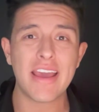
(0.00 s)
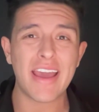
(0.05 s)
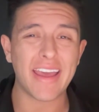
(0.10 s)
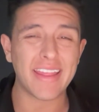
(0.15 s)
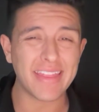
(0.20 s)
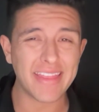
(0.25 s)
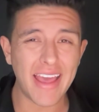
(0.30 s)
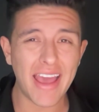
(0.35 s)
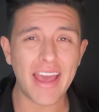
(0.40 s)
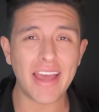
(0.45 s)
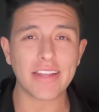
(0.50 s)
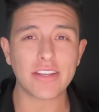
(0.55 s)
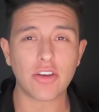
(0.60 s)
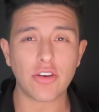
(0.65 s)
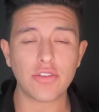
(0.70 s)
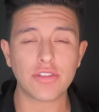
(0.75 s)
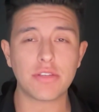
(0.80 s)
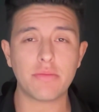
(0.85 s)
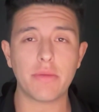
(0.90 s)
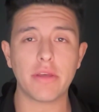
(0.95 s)
And that
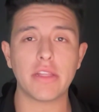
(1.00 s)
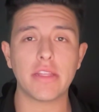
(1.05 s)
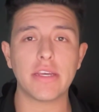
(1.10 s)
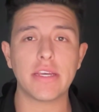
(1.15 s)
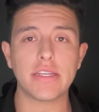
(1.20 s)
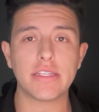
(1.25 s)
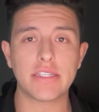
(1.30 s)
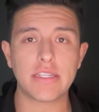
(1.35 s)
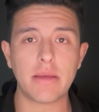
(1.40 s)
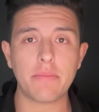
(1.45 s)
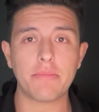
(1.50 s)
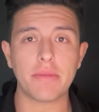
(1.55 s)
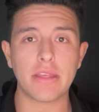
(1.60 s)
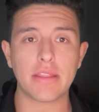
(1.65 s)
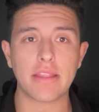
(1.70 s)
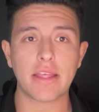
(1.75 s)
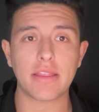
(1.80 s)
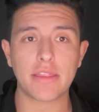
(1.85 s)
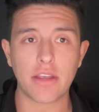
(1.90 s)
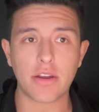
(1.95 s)
ultimately is
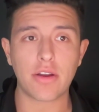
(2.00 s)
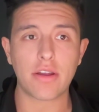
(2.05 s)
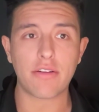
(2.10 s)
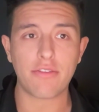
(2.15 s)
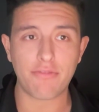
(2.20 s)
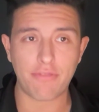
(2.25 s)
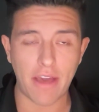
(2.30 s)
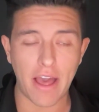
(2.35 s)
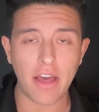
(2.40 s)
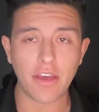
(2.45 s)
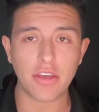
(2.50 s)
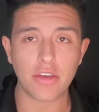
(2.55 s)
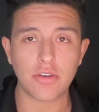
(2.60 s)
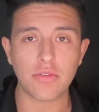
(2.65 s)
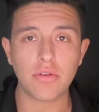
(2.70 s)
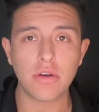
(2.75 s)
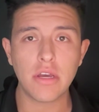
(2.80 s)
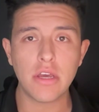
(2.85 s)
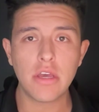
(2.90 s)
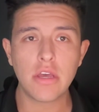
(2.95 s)
something that they're going to
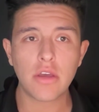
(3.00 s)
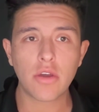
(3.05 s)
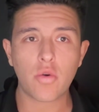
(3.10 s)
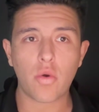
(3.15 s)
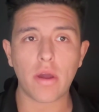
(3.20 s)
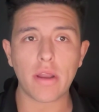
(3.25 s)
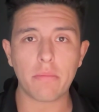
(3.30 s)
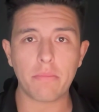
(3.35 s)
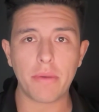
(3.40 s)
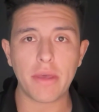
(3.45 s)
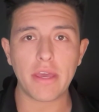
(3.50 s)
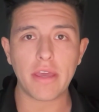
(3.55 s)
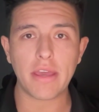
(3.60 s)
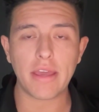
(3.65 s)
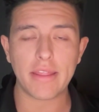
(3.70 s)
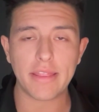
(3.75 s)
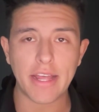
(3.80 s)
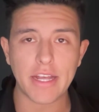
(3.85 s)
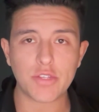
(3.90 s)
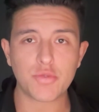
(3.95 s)
value quite a bit,
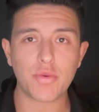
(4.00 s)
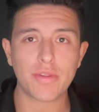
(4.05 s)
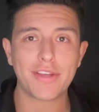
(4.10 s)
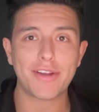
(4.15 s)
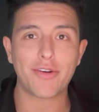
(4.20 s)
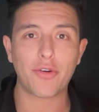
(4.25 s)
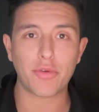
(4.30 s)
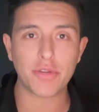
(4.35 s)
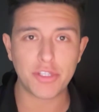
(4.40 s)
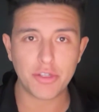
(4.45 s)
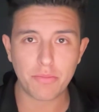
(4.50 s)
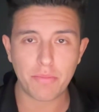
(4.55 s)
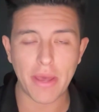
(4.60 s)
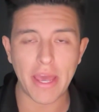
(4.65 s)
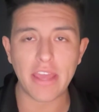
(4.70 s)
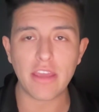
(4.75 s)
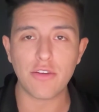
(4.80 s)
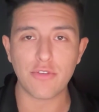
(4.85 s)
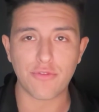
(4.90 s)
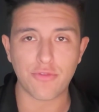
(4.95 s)
and that's what they're going to
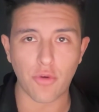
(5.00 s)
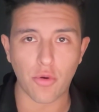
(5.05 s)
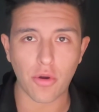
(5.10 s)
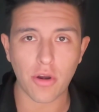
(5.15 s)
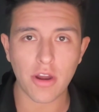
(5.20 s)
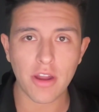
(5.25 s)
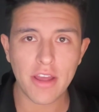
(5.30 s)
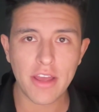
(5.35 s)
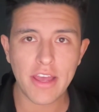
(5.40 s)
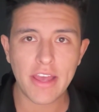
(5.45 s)
pay you for.